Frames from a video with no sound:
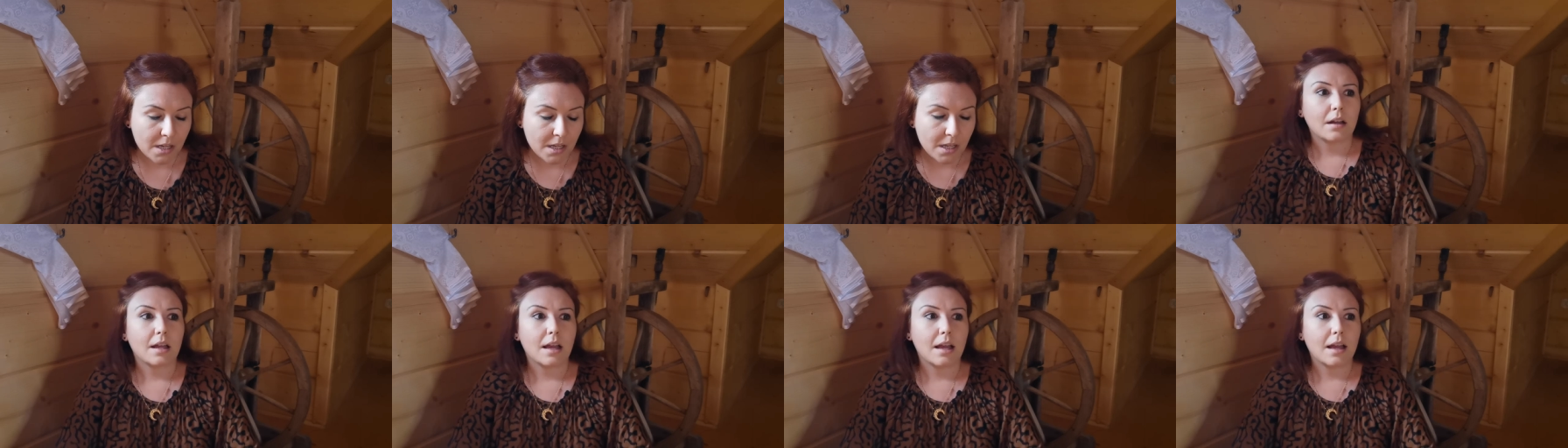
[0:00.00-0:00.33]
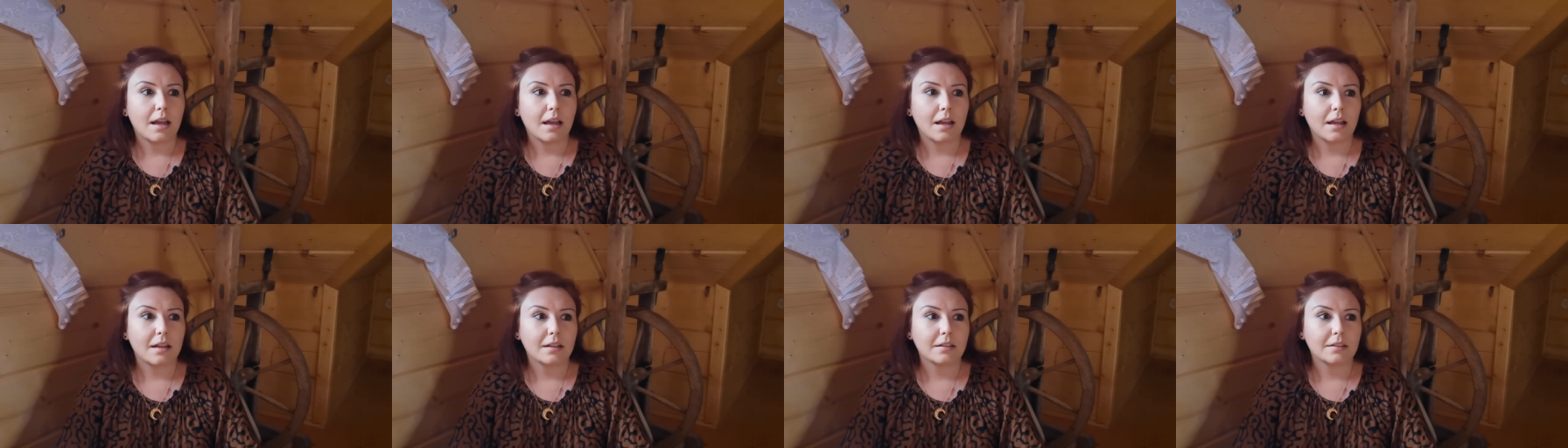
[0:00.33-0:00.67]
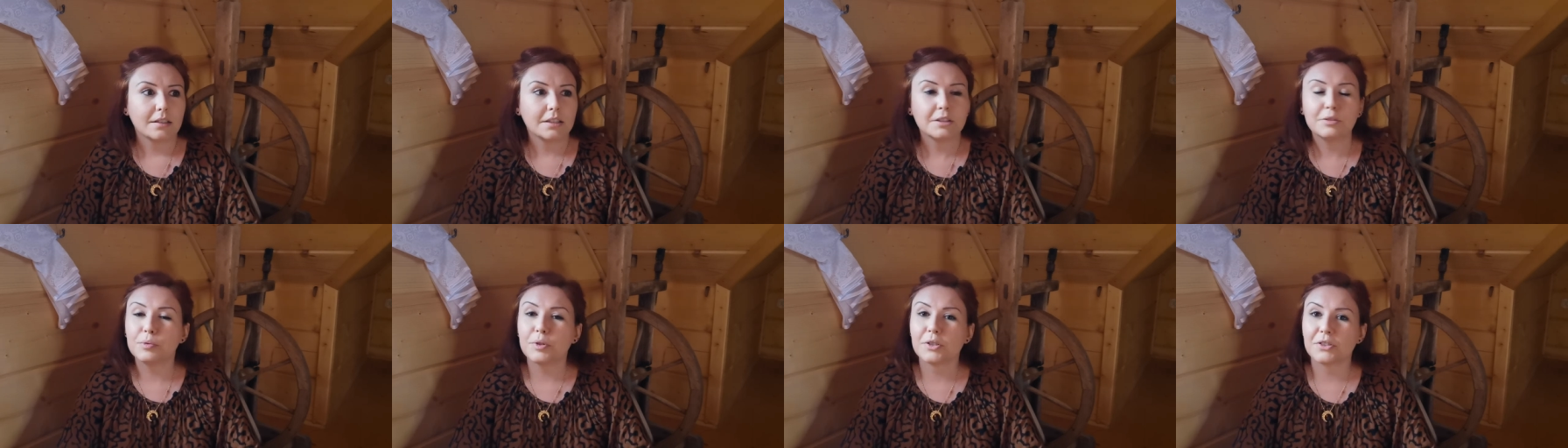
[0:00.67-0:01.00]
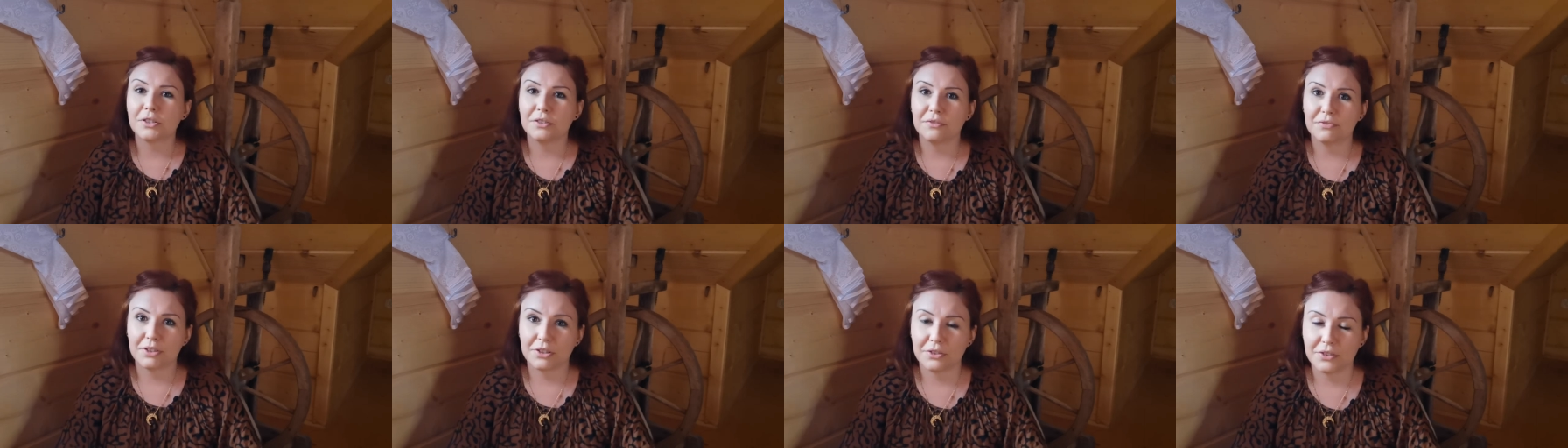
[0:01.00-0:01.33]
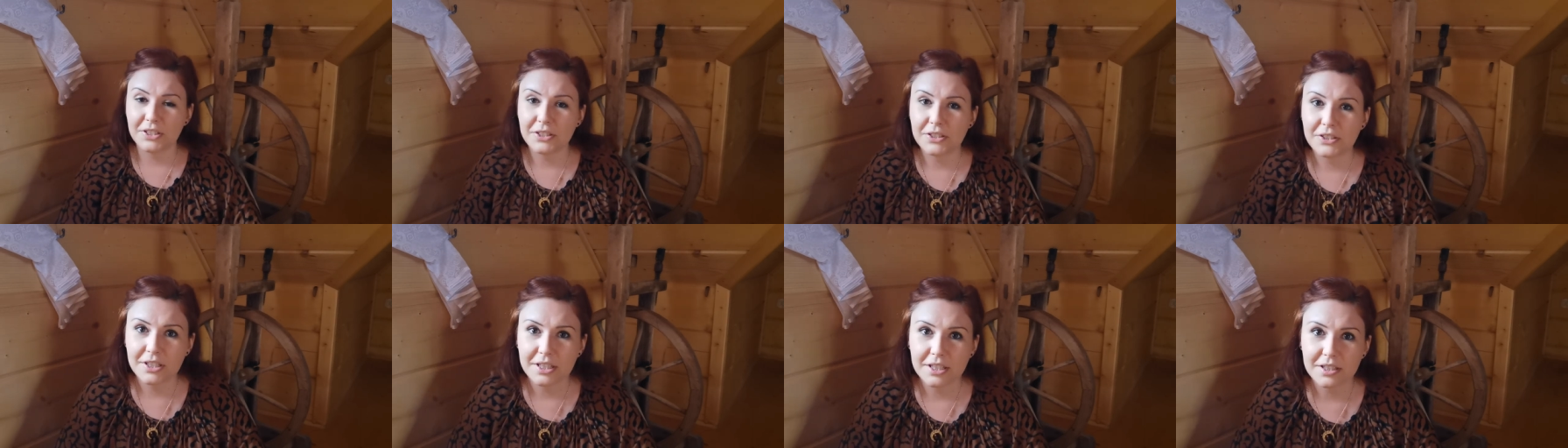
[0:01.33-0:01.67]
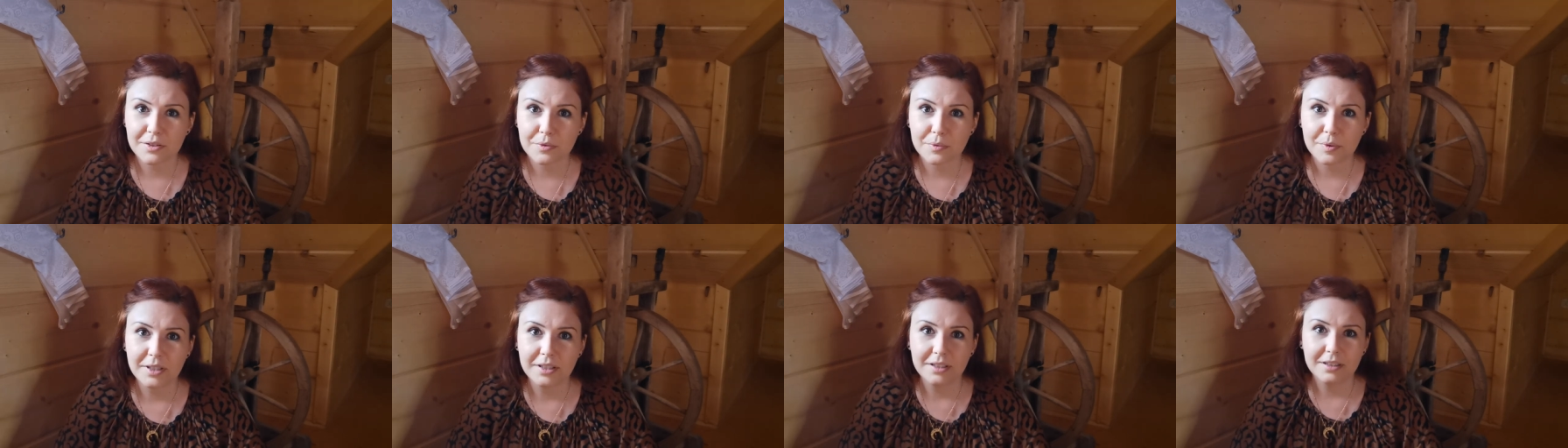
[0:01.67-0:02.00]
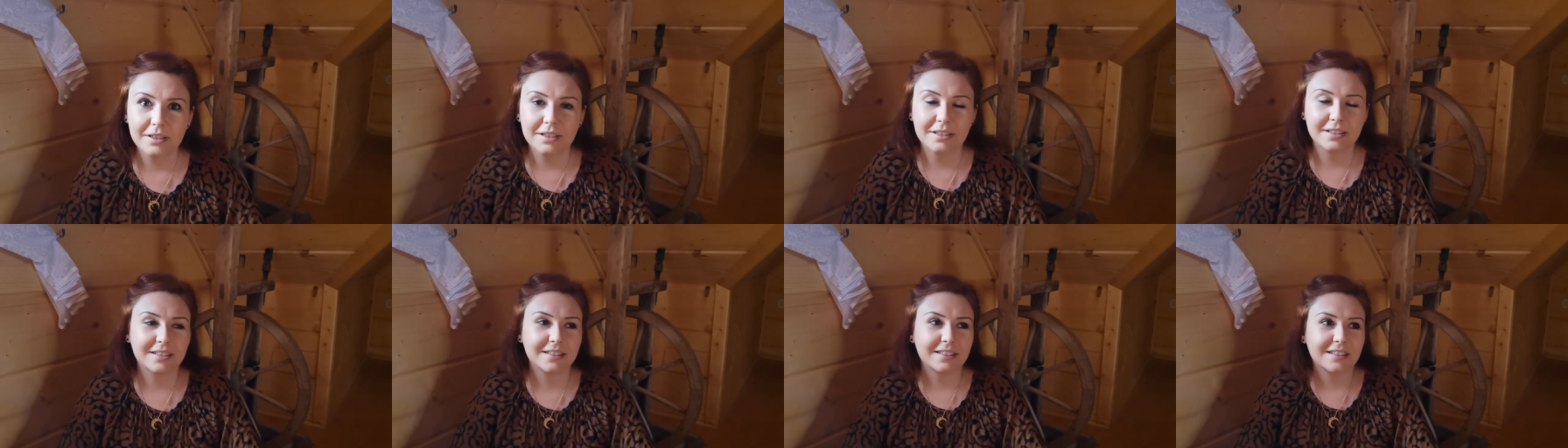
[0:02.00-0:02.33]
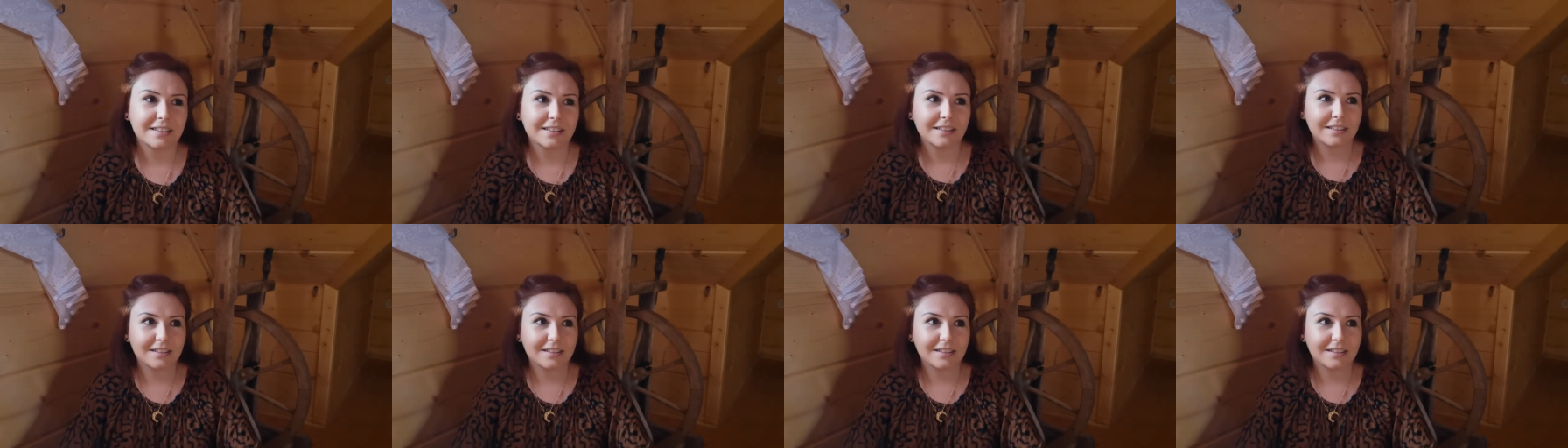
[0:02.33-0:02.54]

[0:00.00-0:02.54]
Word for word: Uh, and it wasn't very easy as well.